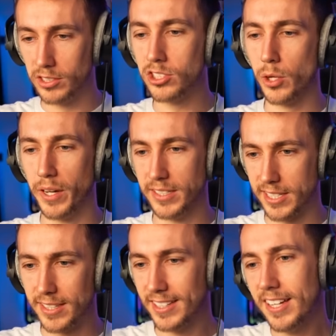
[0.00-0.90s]
Stuart.
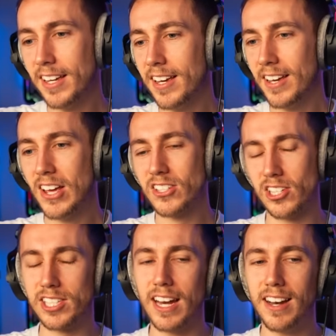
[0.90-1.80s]
To
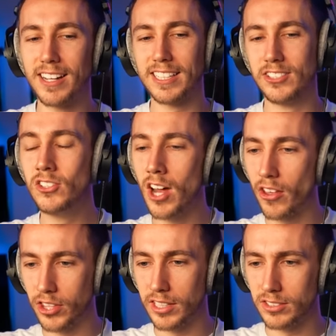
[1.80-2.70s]
say luck has
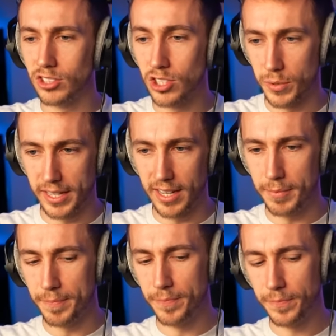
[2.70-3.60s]
nothing to do with it,
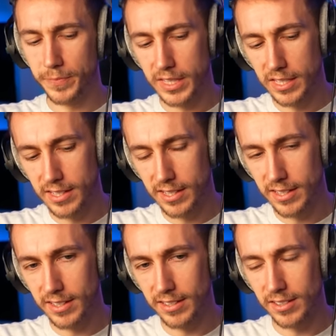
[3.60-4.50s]

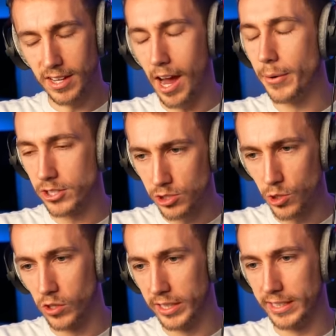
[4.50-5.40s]
I would
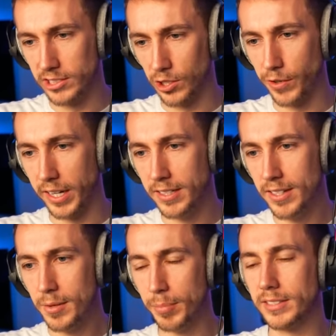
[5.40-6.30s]
strongly disagree.
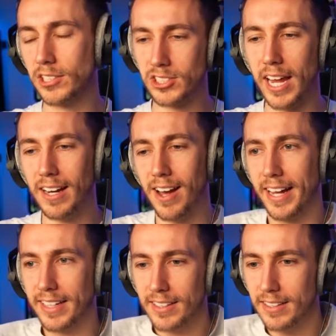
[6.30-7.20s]
But to say,
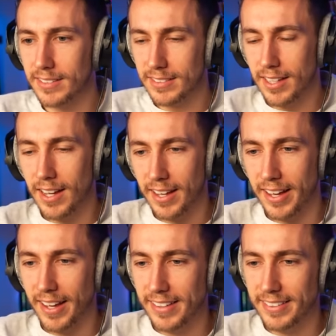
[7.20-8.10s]
like,
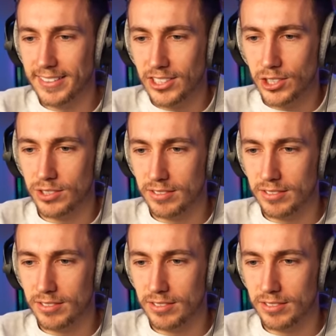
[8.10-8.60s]
maybe